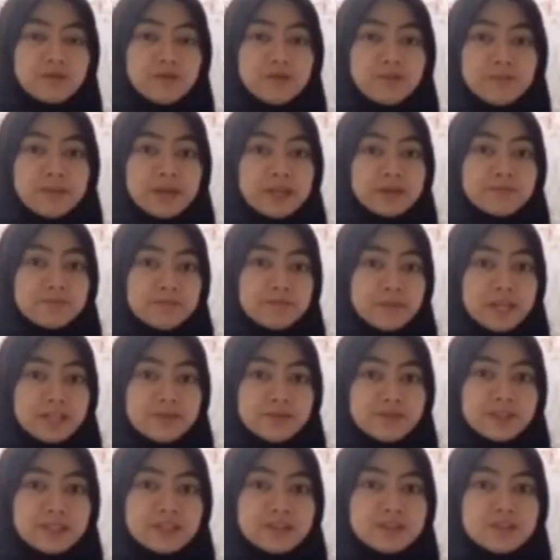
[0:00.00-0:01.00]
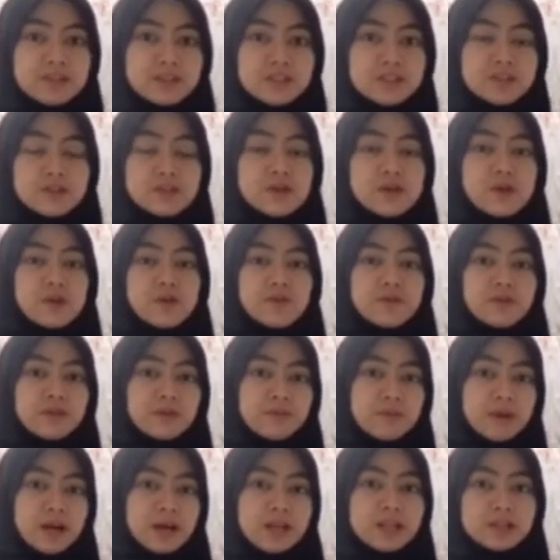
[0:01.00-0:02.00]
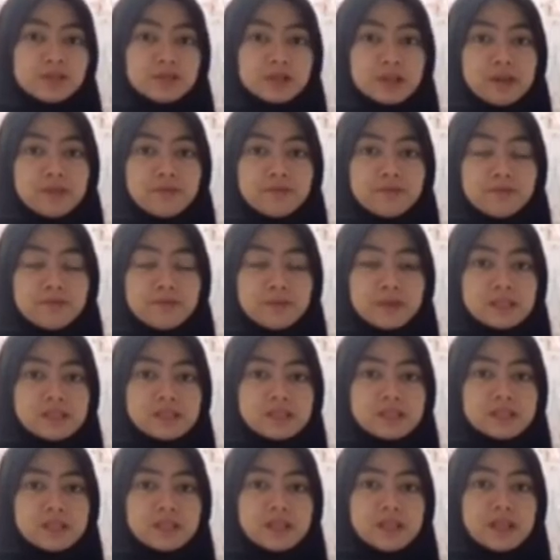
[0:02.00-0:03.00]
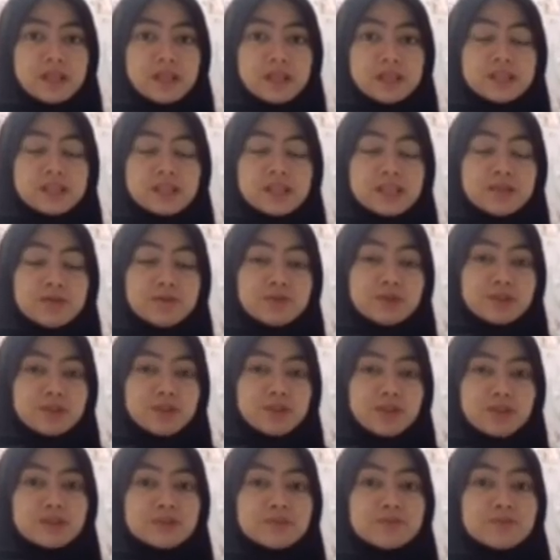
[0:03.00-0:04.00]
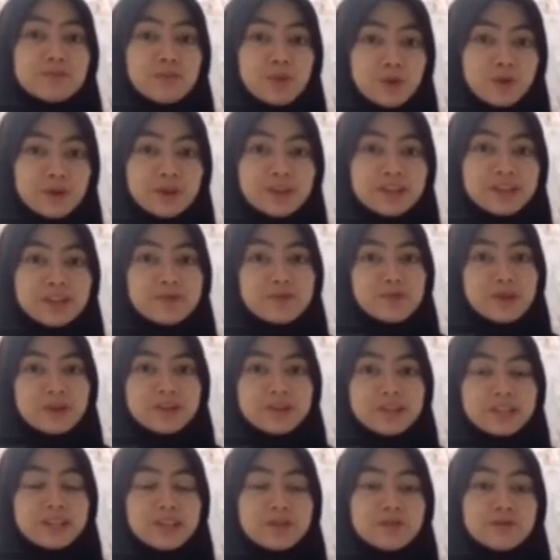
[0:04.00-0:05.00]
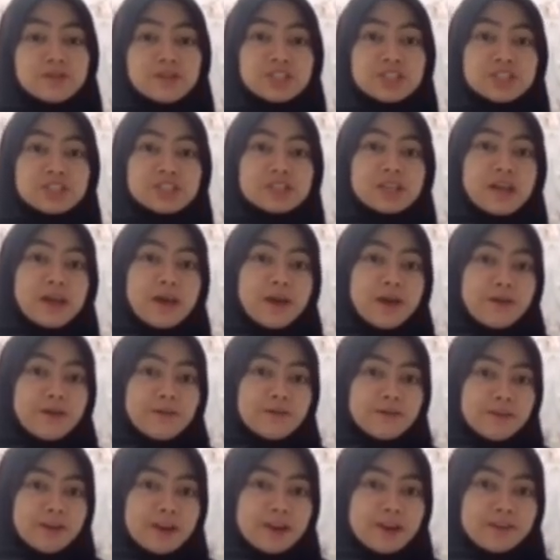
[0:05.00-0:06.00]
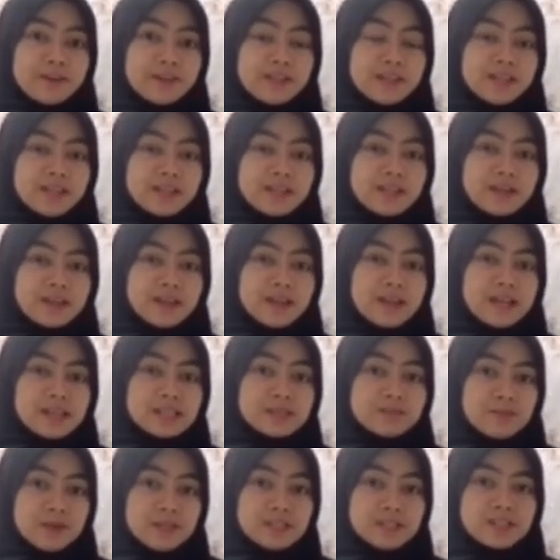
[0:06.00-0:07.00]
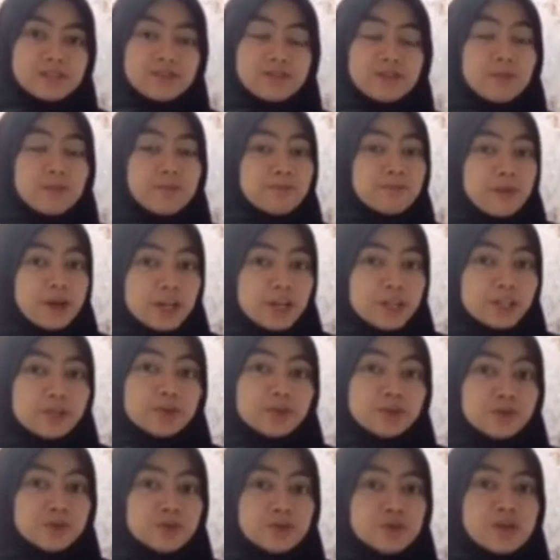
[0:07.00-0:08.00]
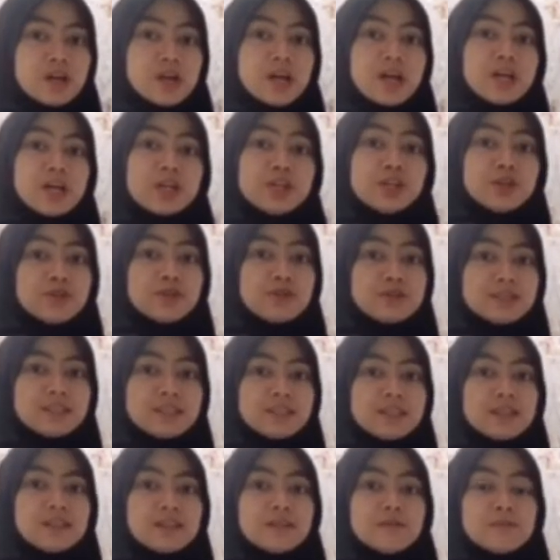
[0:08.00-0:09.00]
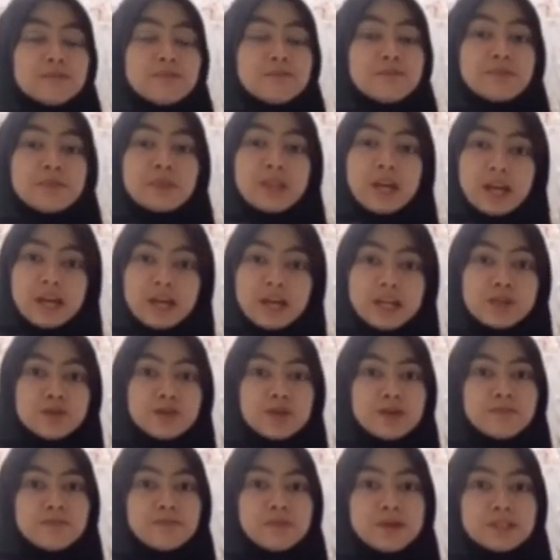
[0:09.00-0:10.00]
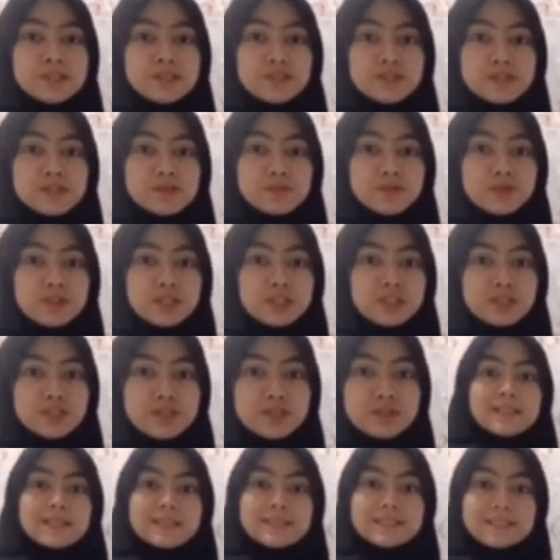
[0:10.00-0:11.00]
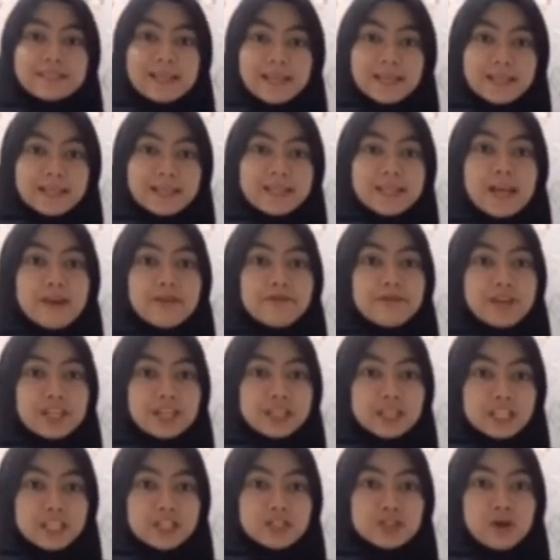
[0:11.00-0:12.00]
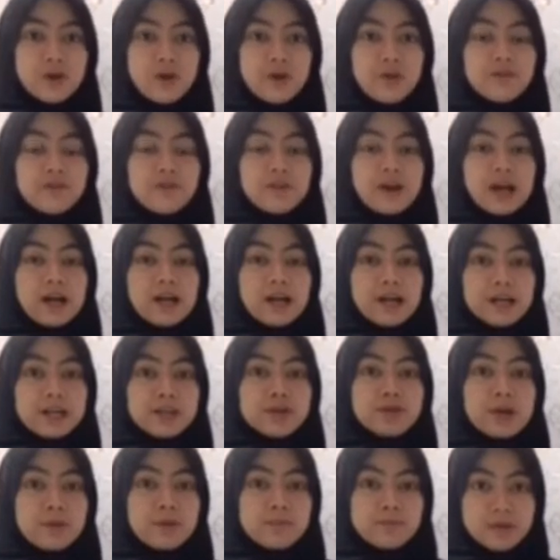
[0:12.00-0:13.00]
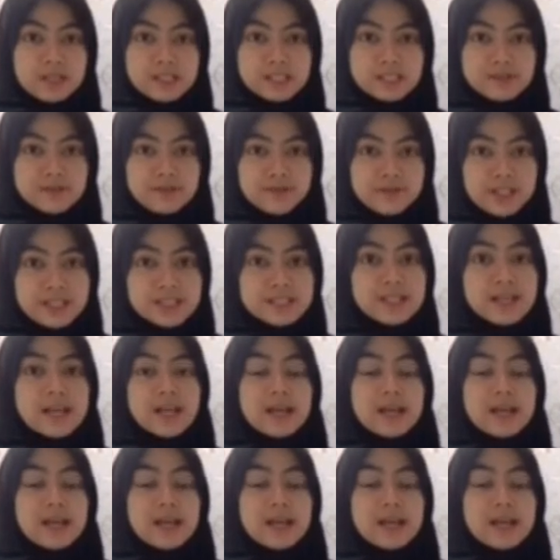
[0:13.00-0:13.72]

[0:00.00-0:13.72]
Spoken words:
make many return from Mahala to campus. It will cost more than 1 ringgit, which is very expensive compared to using IIUM bus transportation. The second advantage of IIUM bus service